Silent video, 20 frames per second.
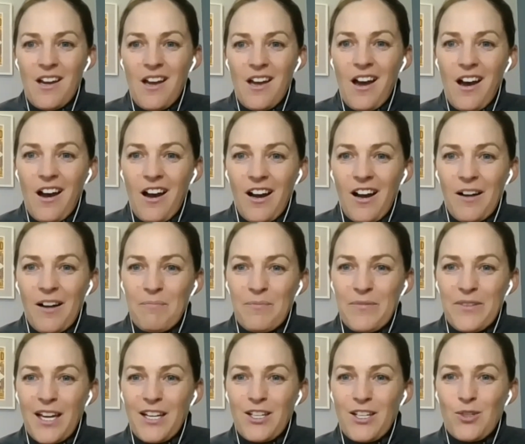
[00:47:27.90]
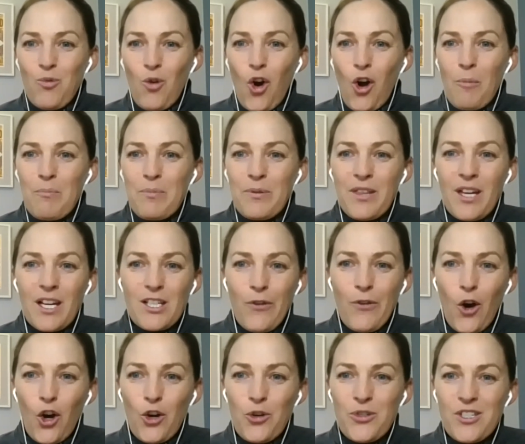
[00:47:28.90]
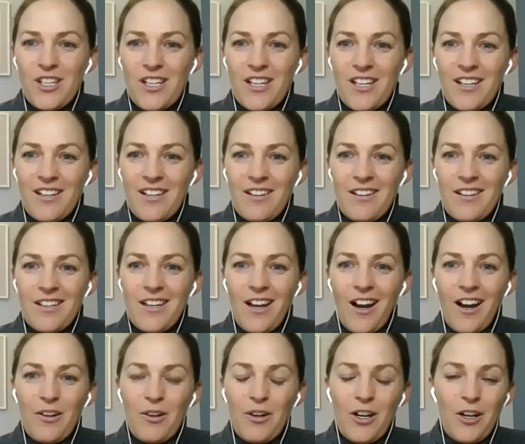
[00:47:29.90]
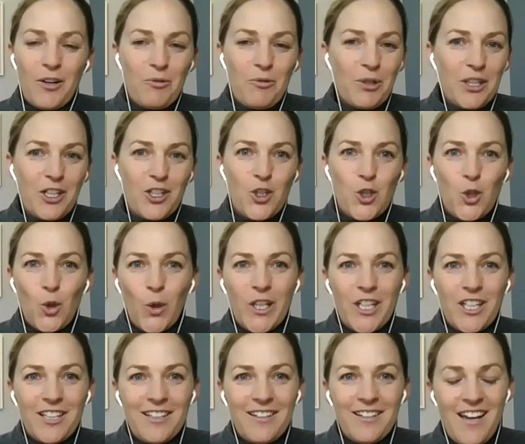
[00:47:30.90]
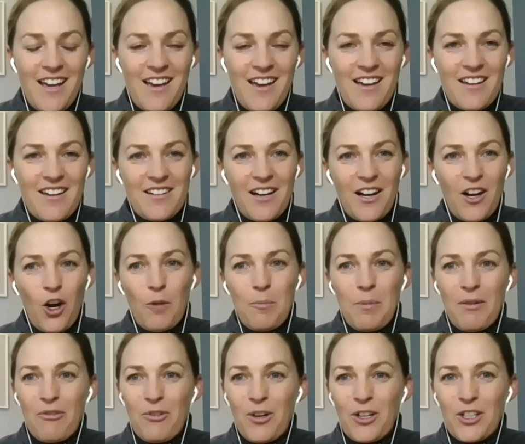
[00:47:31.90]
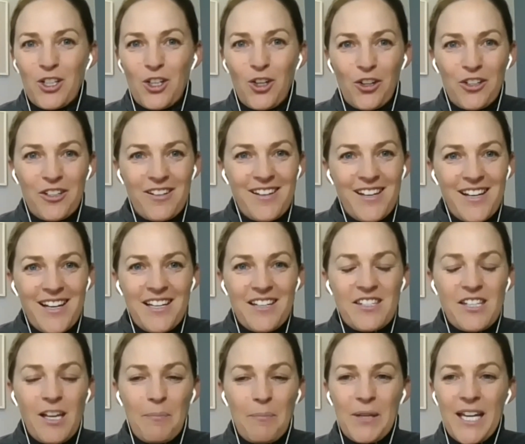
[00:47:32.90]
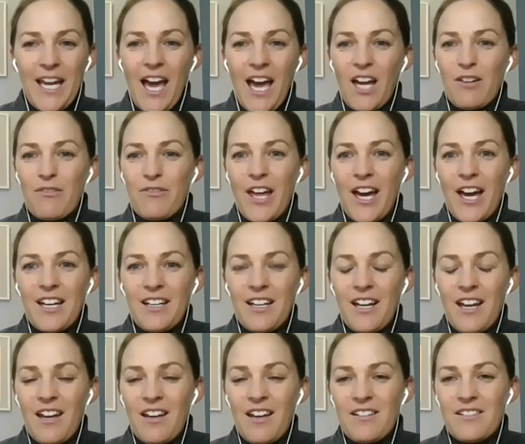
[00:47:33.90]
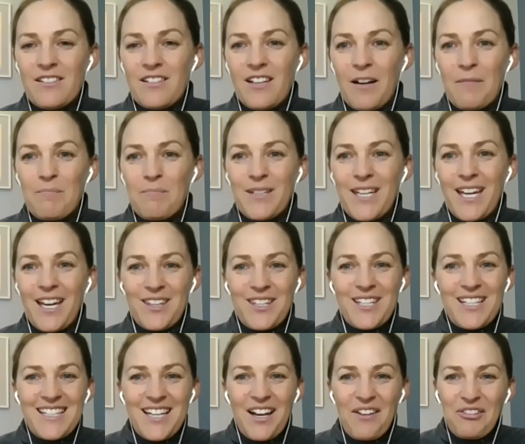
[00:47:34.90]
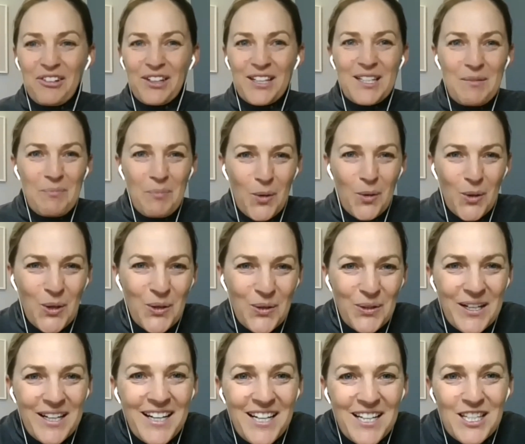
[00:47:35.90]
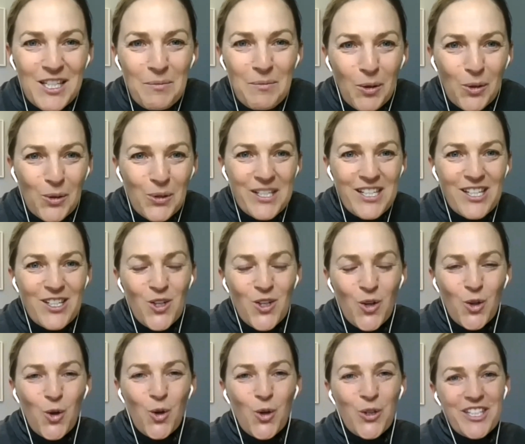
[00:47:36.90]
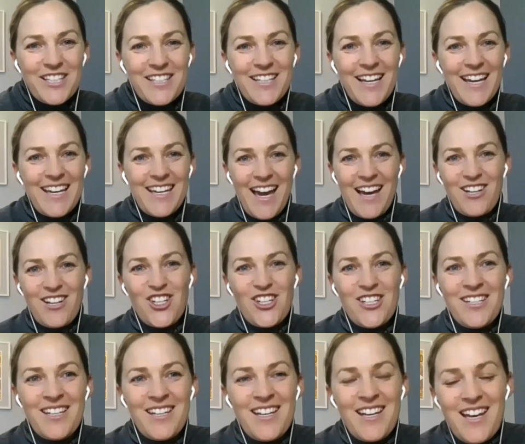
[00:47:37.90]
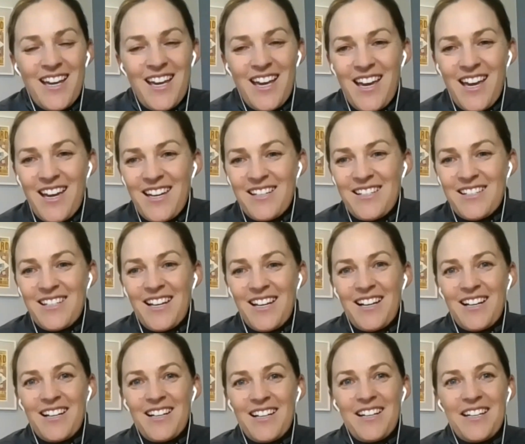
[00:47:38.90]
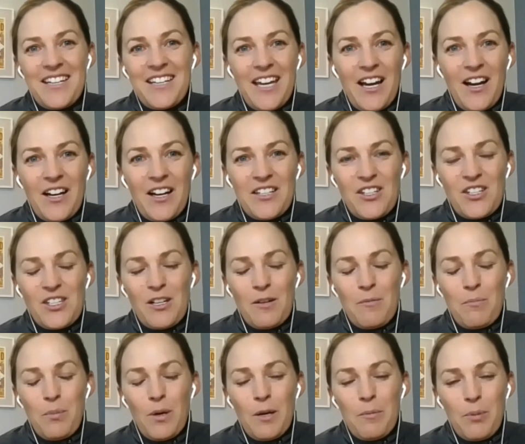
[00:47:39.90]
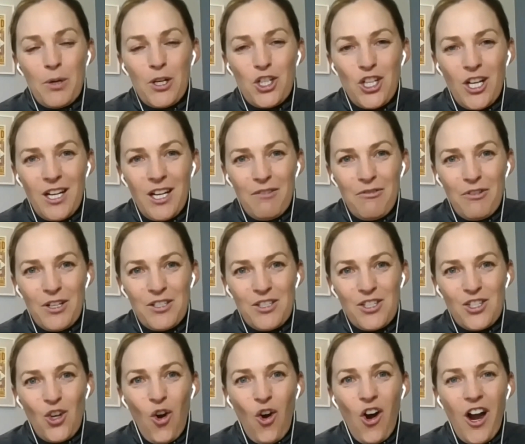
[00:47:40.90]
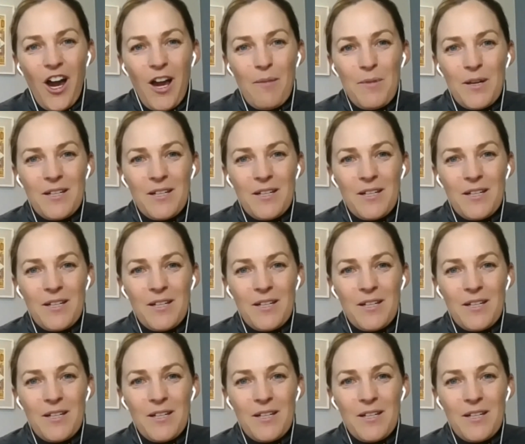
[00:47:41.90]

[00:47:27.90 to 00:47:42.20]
Thanks, Rob. Thanks for hosting. I really enjoyed it, and I hope everyone got something out of that. And yeah, definitely the ball is in your court to take action. And yeah, I just appreciate everyone's time.